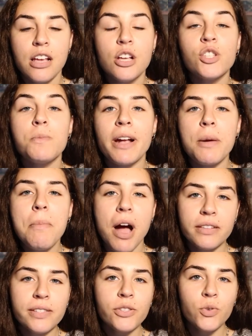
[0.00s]
So my
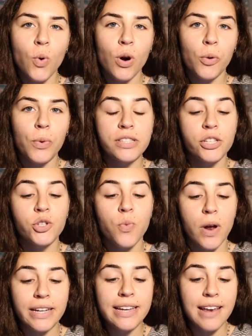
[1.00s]
composite score was a
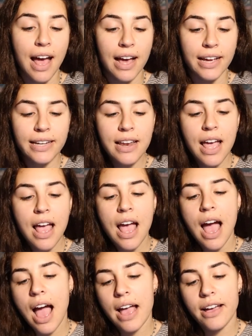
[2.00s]
29.
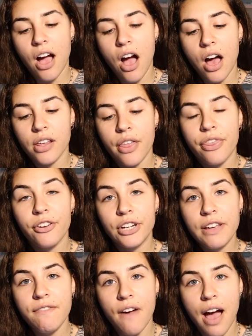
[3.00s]
I got a
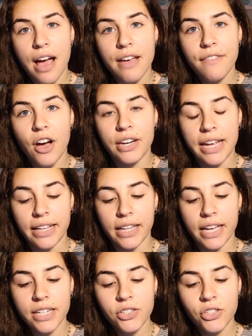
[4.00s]
35 on
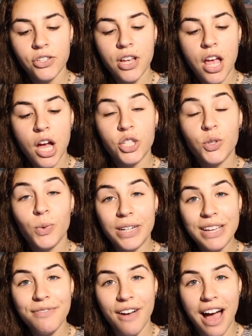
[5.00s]
English, a
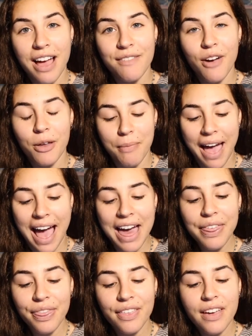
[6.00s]
25 on
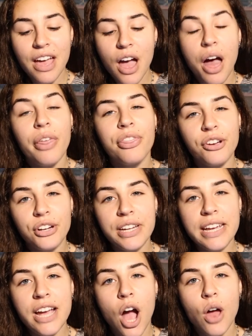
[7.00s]
math, a
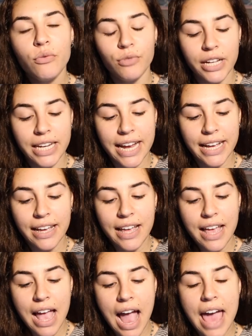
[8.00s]
30 on reading,
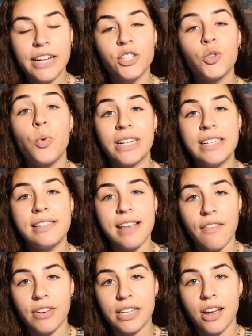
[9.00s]
and a
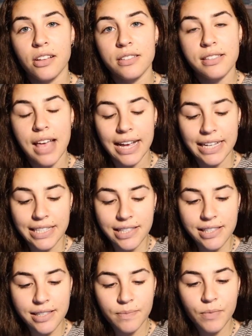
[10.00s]
27 on
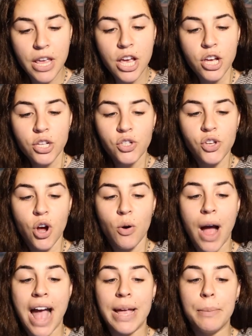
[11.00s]
science.
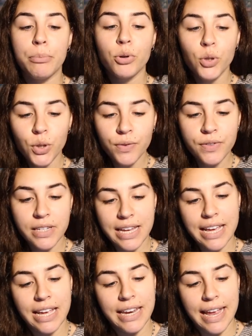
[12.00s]
So I improved
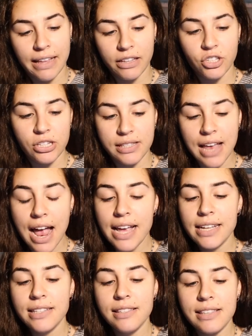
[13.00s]
in English and
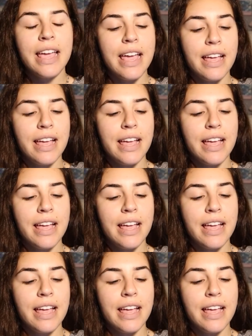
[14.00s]
science,